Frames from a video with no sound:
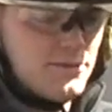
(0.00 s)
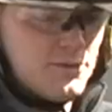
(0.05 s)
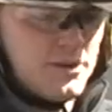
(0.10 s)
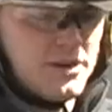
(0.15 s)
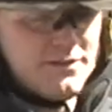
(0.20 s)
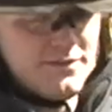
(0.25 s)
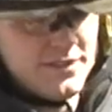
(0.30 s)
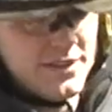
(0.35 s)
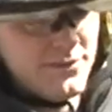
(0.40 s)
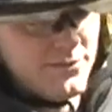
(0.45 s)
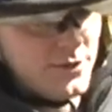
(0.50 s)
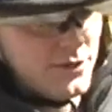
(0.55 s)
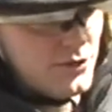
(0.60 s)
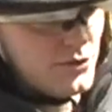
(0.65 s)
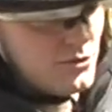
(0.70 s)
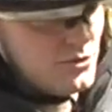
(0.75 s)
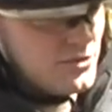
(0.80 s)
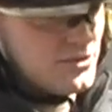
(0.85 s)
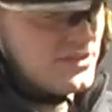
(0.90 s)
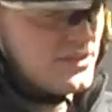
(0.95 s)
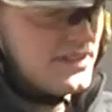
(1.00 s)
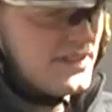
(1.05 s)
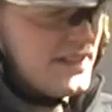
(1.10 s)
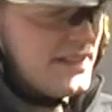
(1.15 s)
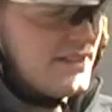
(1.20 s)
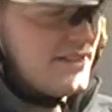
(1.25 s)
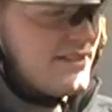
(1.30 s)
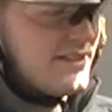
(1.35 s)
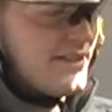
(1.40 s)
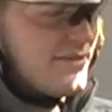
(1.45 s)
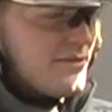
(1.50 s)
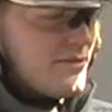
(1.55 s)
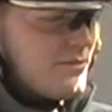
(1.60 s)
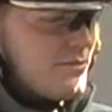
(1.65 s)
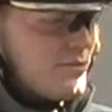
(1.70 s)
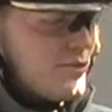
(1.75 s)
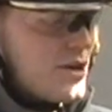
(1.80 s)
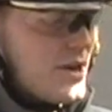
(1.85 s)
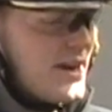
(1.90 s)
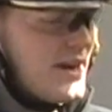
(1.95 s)
will have different tools in these, different
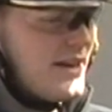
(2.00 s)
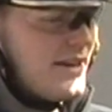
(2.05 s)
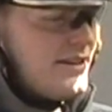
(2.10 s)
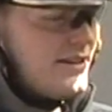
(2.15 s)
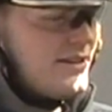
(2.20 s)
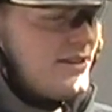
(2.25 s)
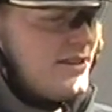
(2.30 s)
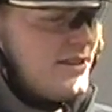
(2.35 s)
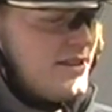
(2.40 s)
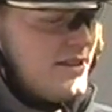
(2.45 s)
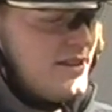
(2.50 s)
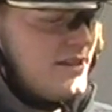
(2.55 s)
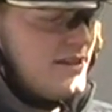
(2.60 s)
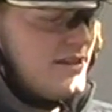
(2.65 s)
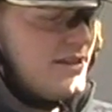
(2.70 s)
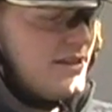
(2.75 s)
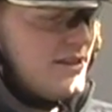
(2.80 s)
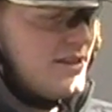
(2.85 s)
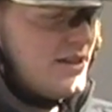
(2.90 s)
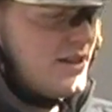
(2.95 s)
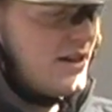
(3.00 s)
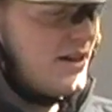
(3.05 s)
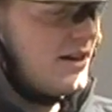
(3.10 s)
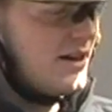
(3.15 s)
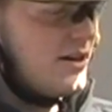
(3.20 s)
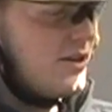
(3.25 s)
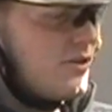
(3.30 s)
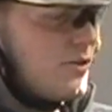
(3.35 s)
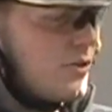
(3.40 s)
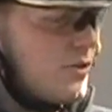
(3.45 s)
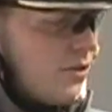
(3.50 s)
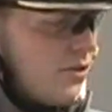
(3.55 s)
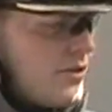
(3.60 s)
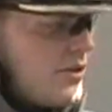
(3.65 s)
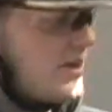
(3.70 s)
brand, uh, or they'll